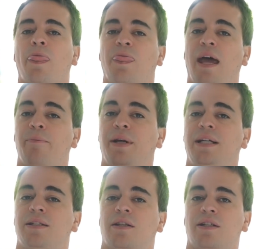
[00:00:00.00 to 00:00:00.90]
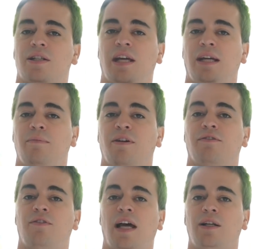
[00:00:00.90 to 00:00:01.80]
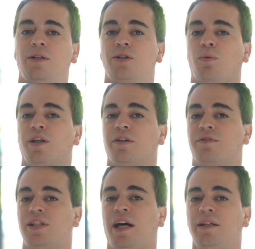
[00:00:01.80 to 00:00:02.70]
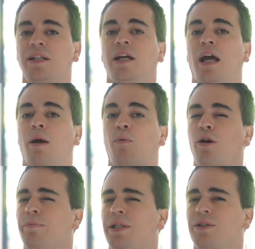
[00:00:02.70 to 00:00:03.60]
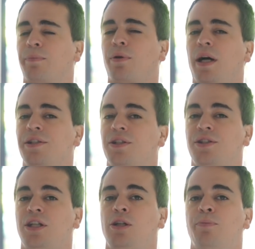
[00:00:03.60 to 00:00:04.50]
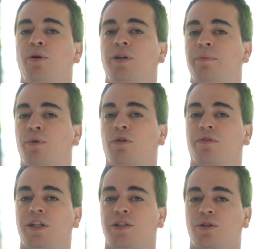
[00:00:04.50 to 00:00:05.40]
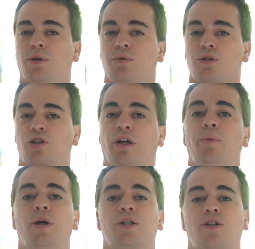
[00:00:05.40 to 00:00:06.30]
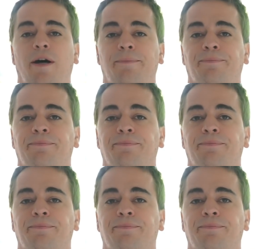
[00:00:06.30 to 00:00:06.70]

That means the team values what you've done and won't be surprised to see you building more of these tools during work time.